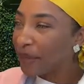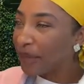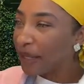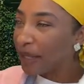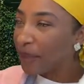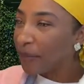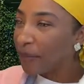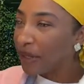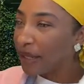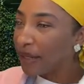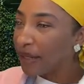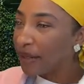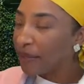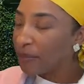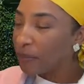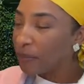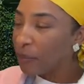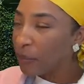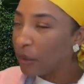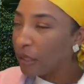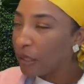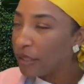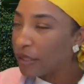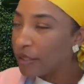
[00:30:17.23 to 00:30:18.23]
Anyway,
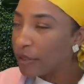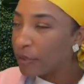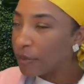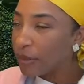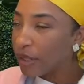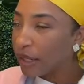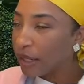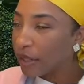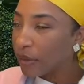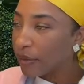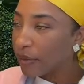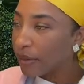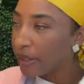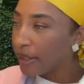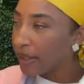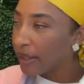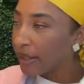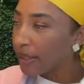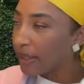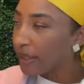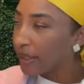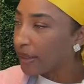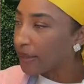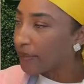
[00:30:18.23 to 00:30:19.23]
what else do we got going
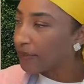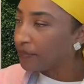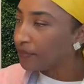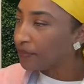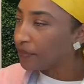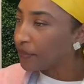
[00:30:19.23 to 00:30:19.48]
on here?